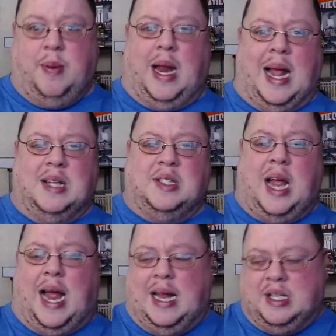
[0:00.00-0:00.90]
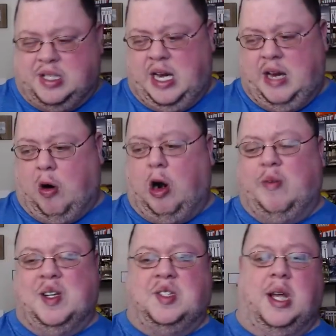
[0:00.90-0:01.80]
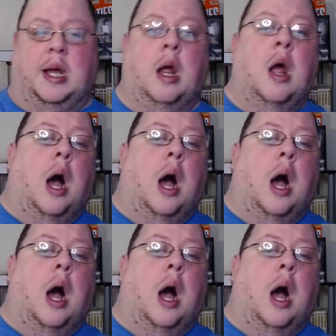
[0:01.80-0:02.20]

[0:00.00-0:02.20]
But as Steve Harvey said,